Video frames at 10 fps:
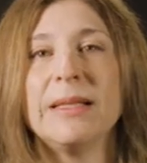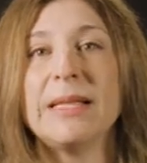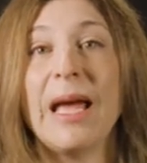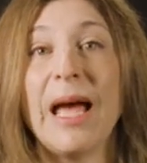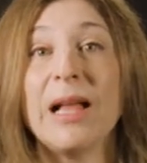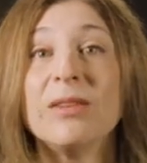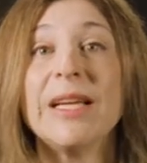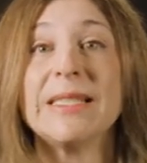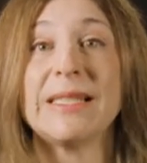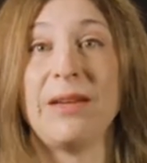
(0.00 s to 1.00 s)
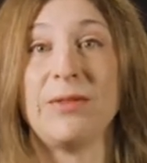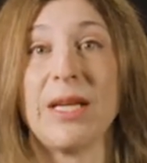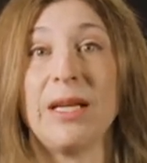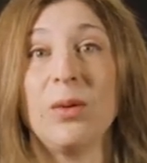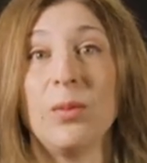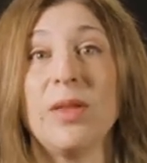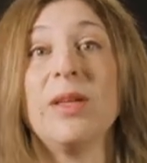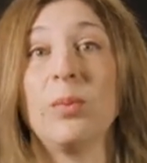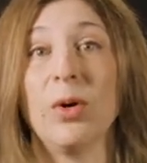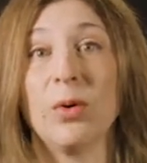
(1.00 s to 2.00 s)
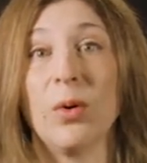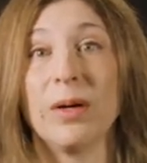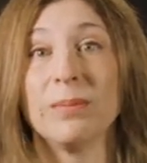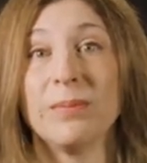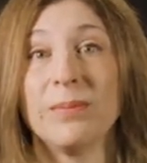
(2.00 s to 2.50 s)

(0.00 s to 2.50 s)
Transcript: to elevate safety within Procore.